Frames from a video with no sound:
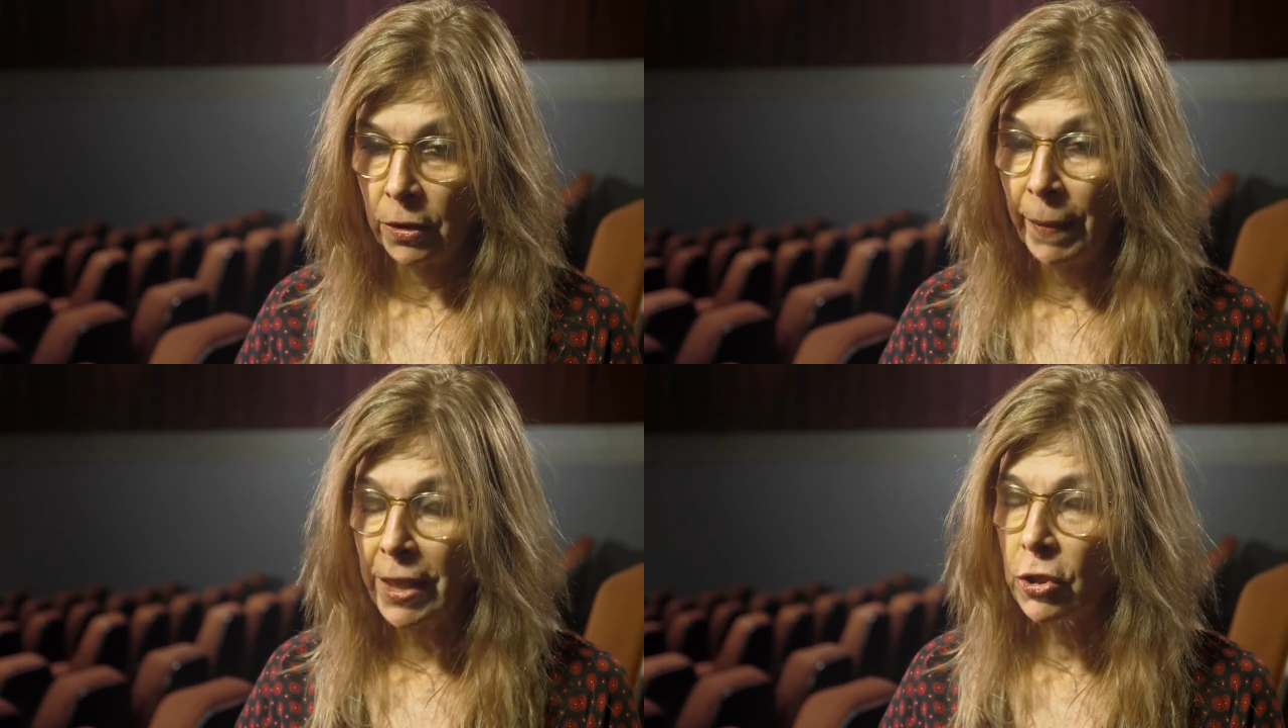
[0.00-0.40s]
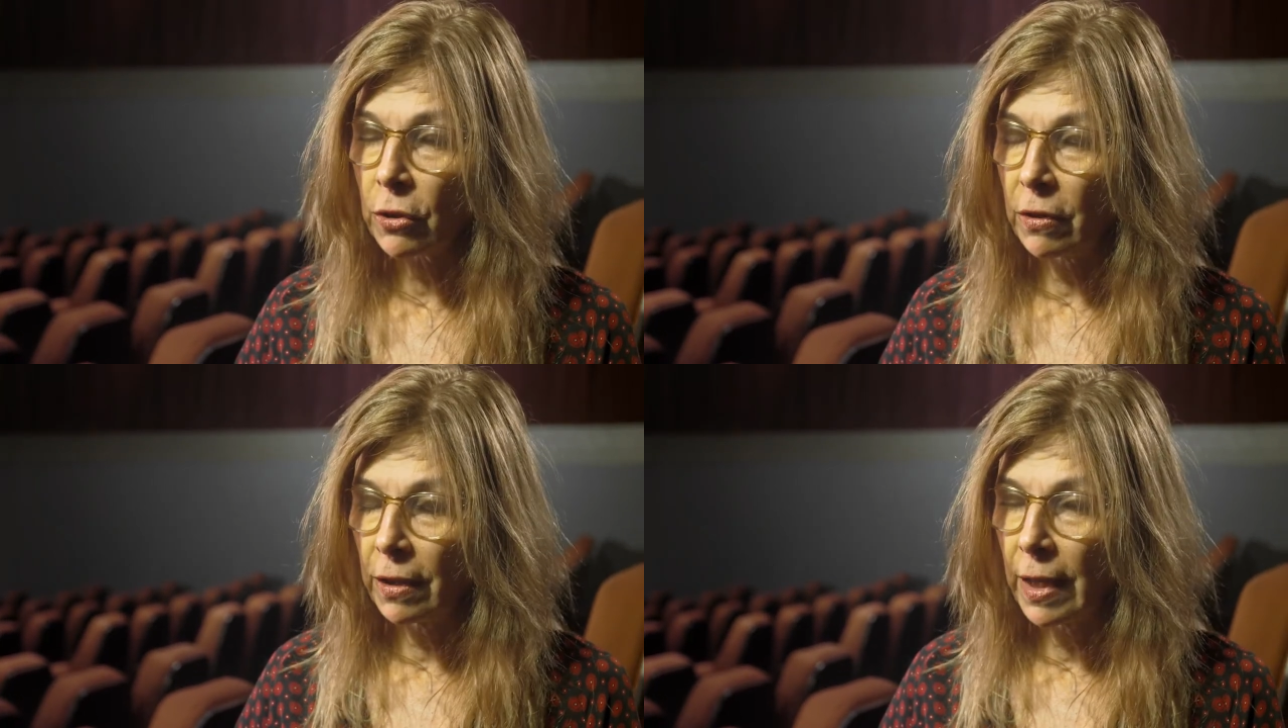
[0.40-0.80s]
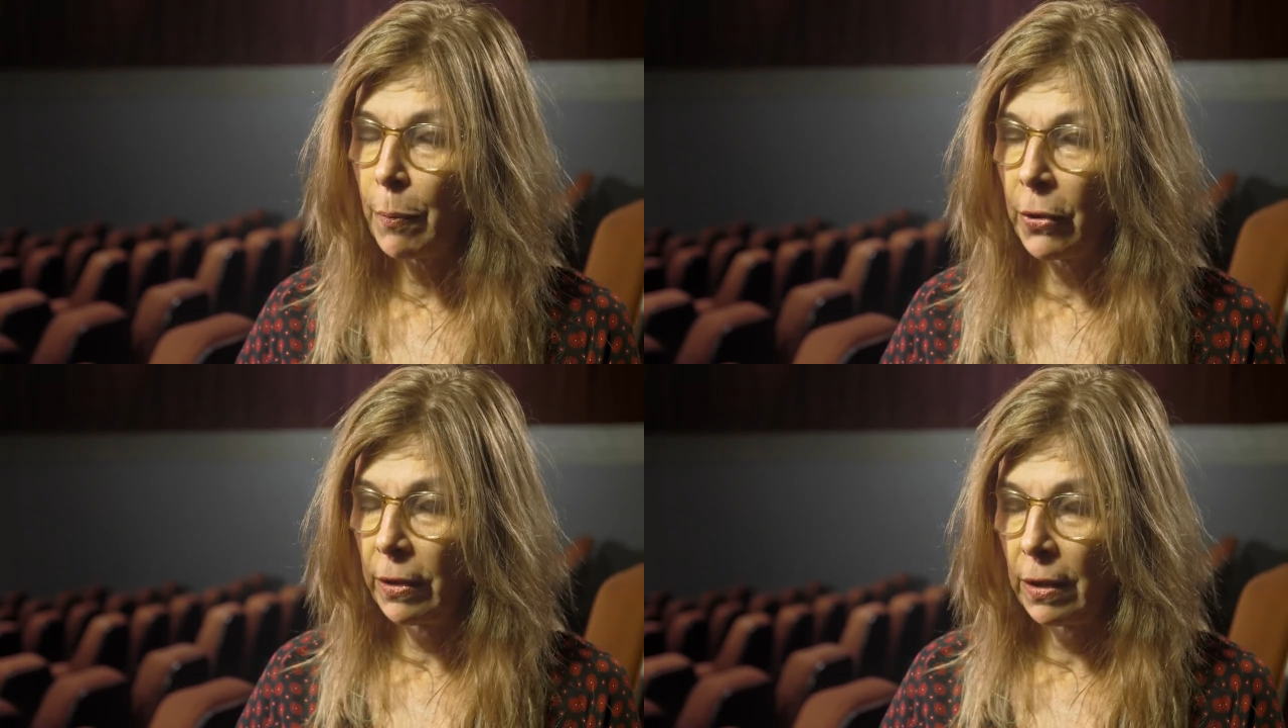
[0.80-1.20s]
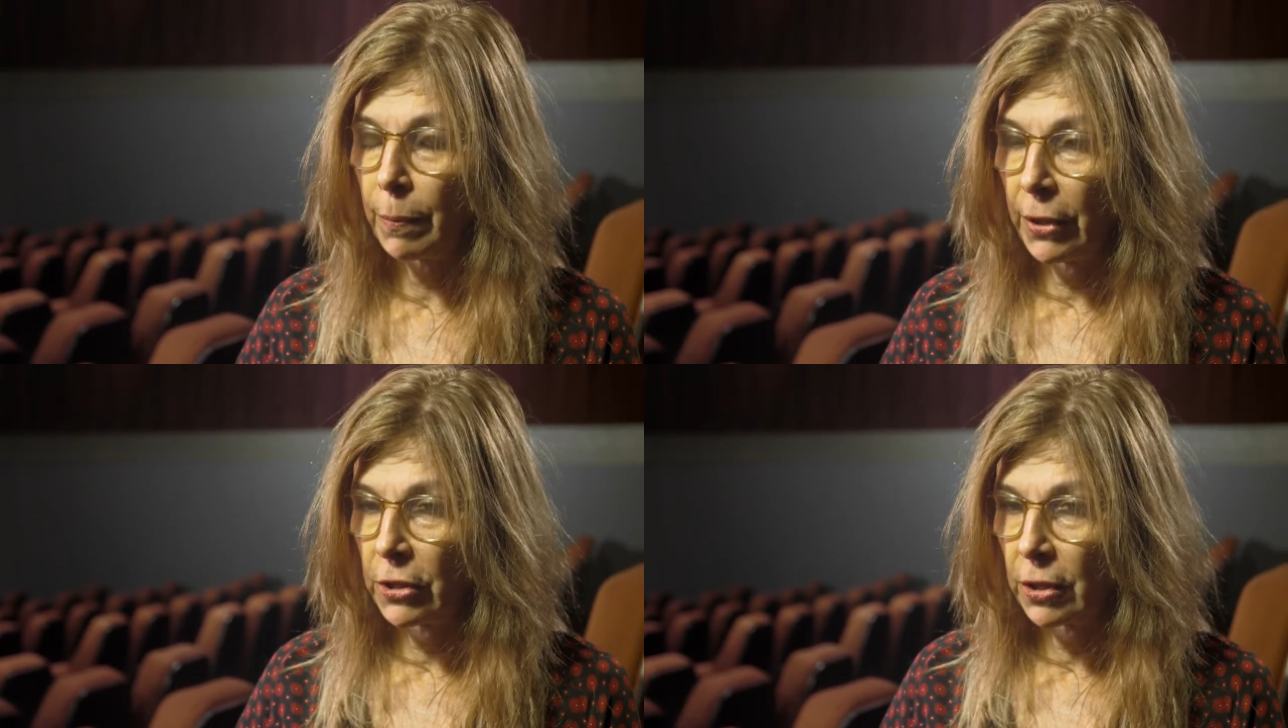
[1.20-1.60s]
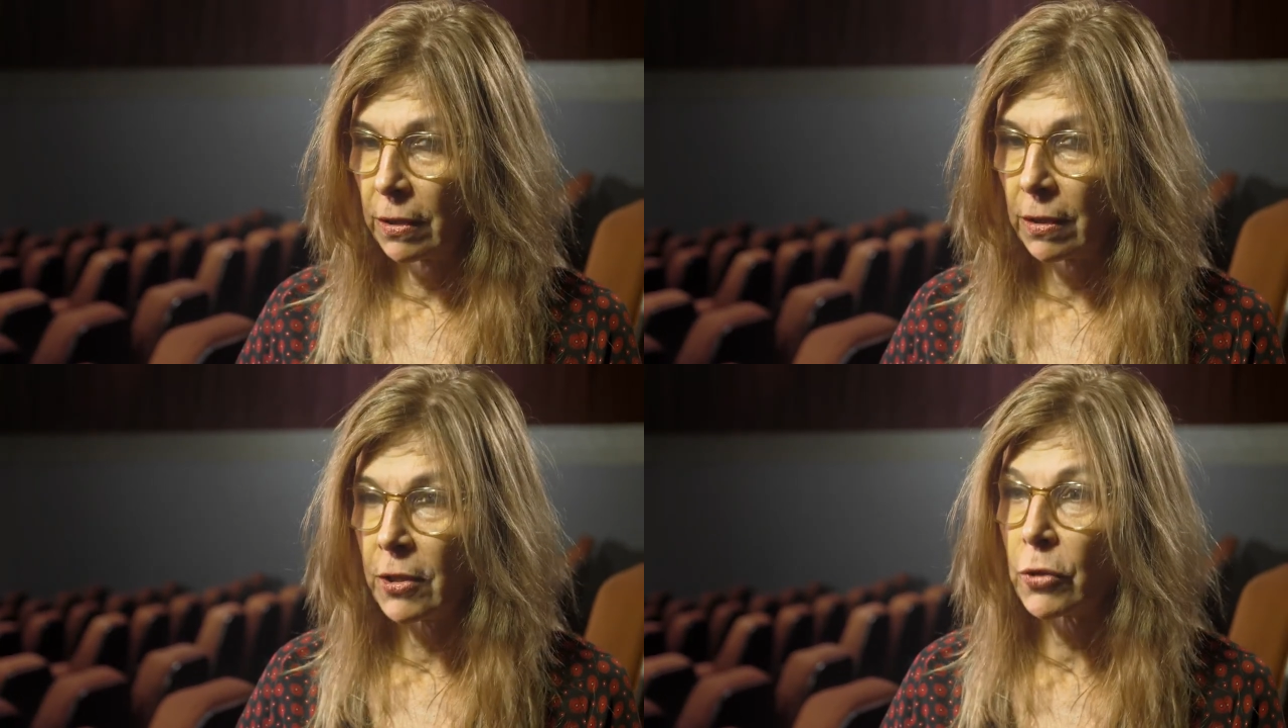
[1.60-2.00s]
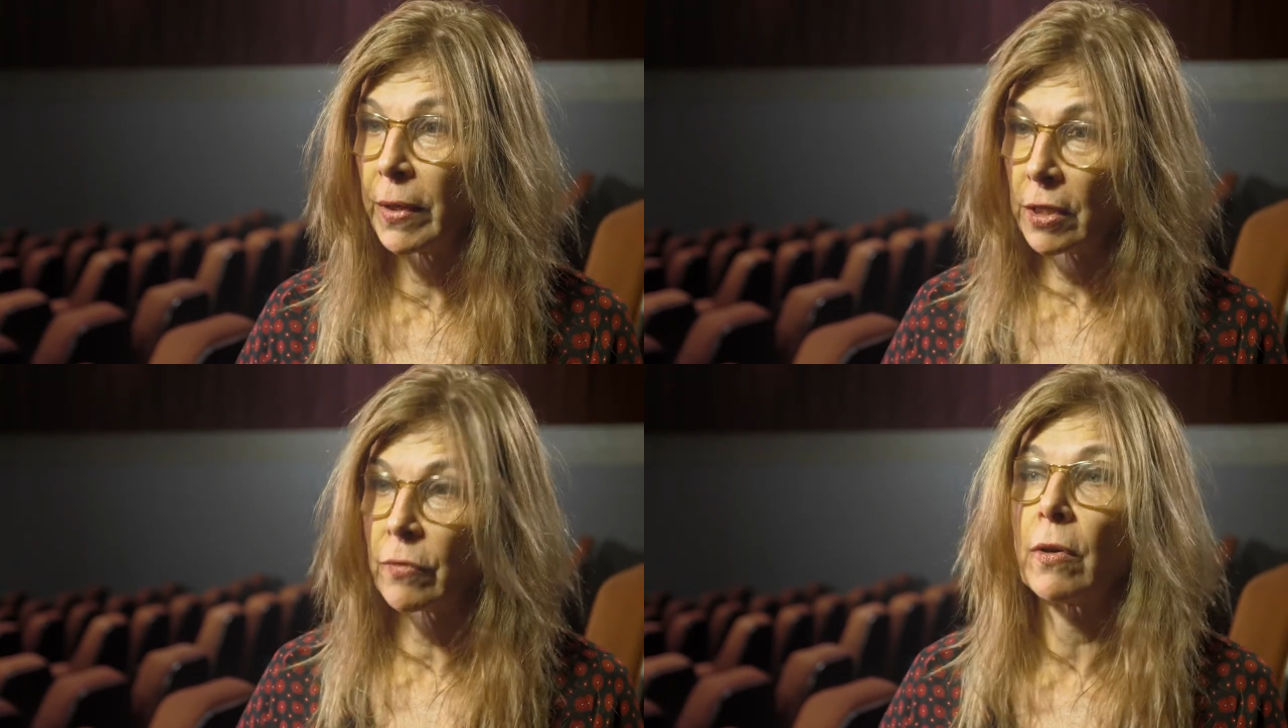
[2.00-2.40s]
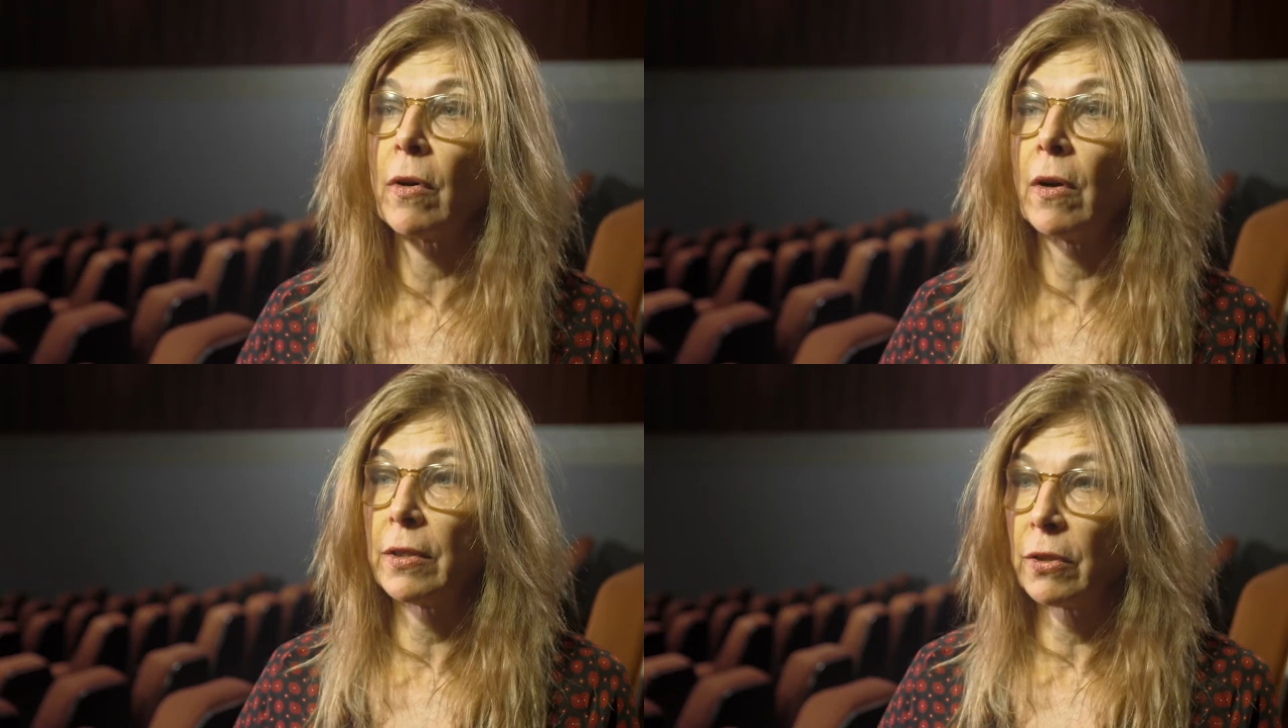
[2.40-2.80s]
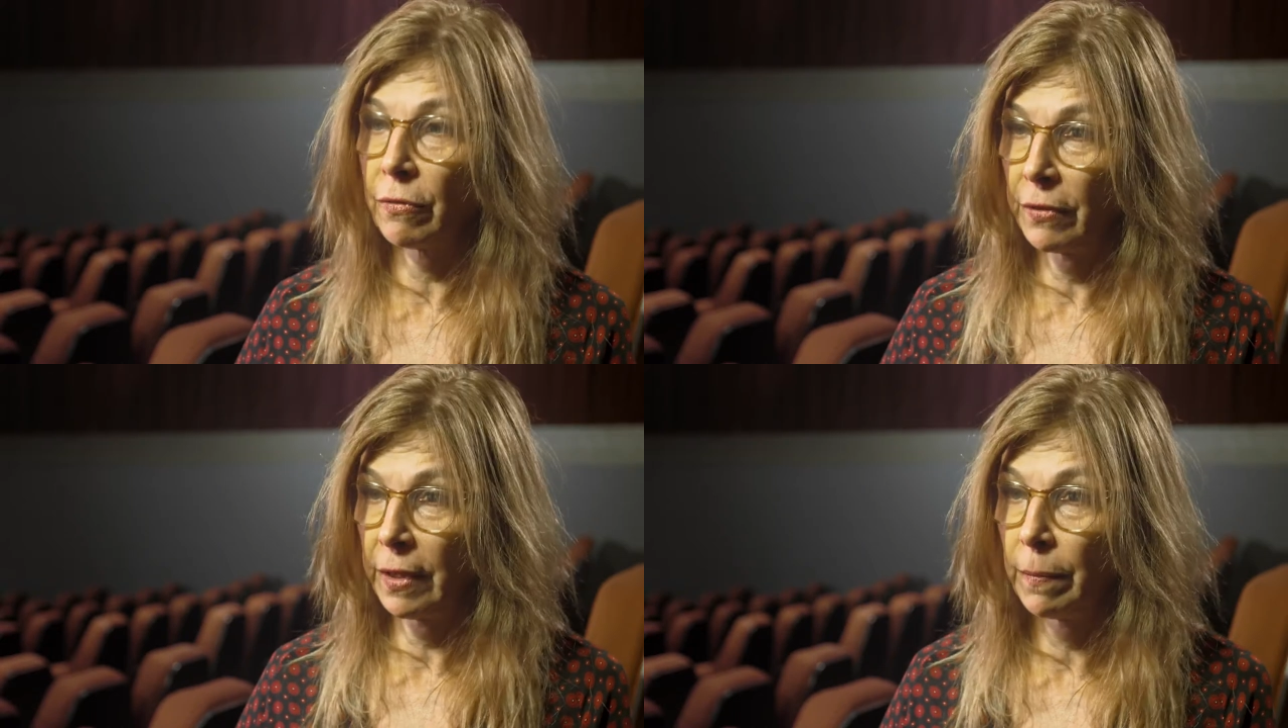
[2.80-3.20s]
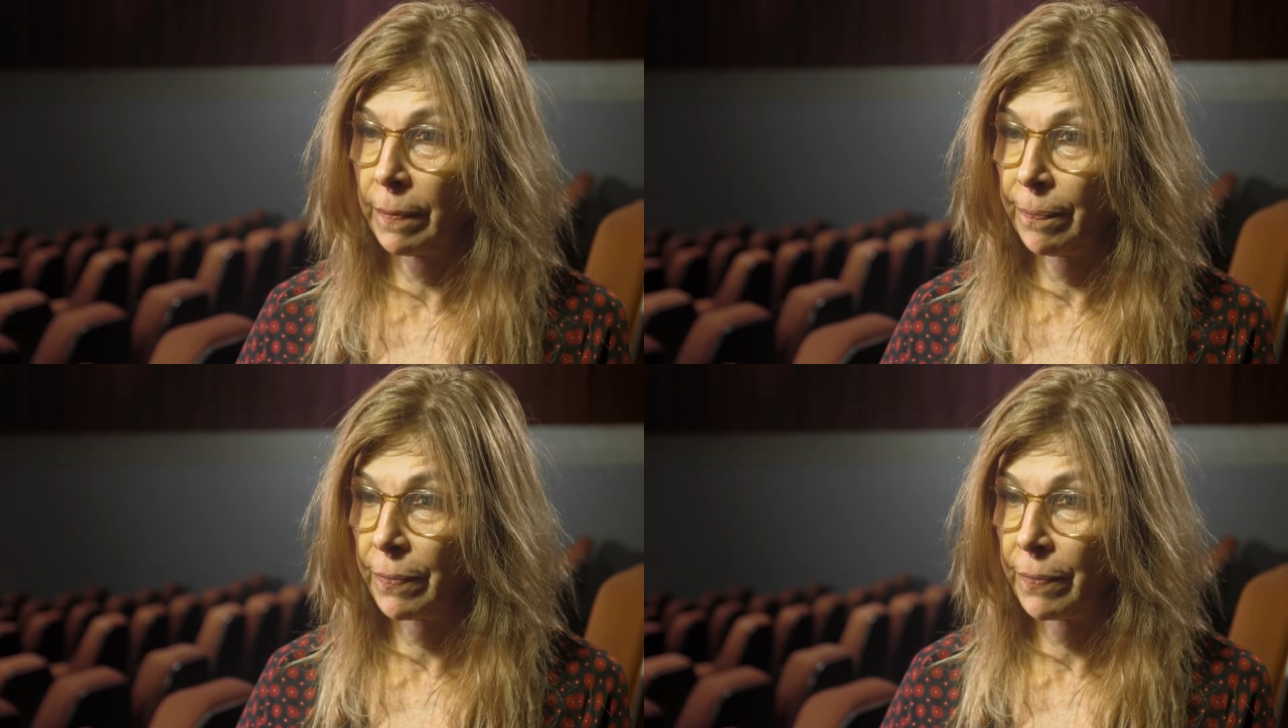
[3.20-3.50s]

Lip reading: make sure that they put in their budget a transfer onto film,